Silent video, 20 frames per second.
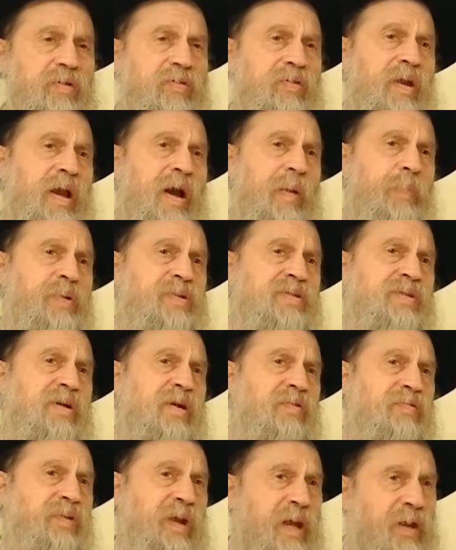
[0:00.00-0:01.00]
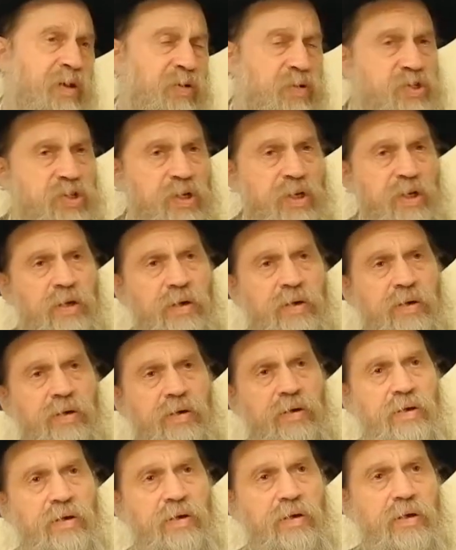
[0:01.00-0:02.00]
is the opposite of energy.
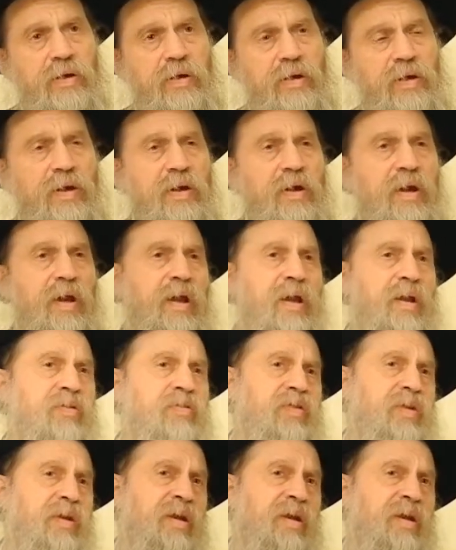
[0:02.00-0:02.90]
It's